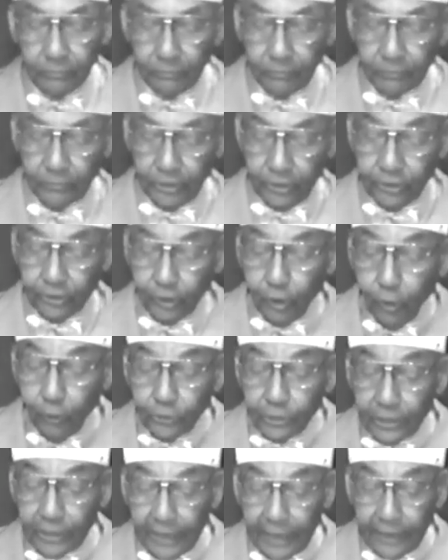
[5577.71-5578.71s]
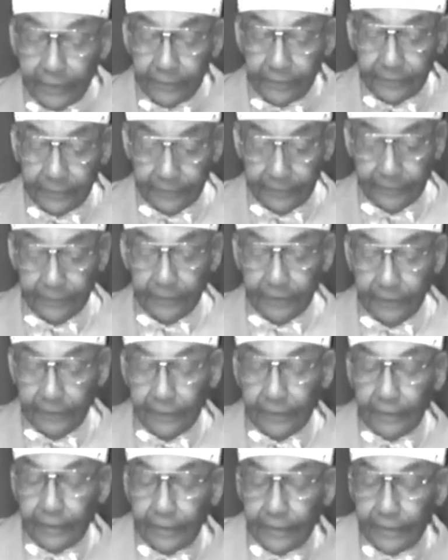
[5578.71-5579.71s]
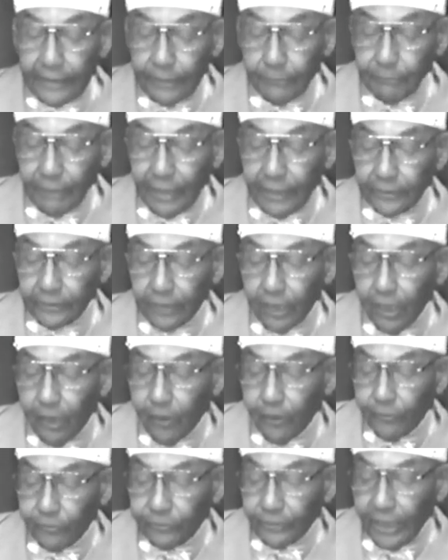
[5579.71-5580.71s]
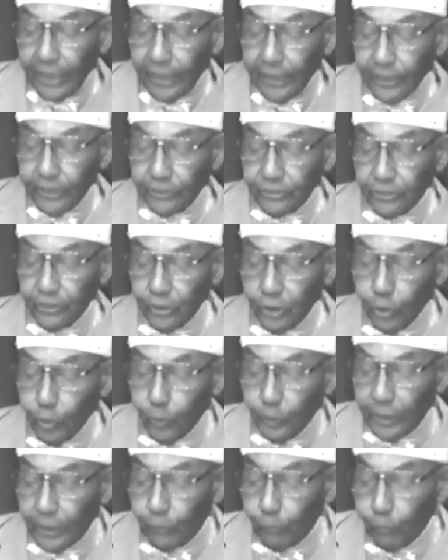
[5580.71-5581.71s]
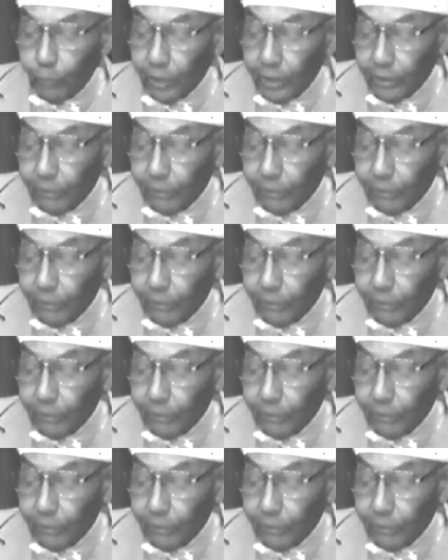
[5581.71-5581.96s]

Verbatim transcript: He told you that. He makes all things new. In one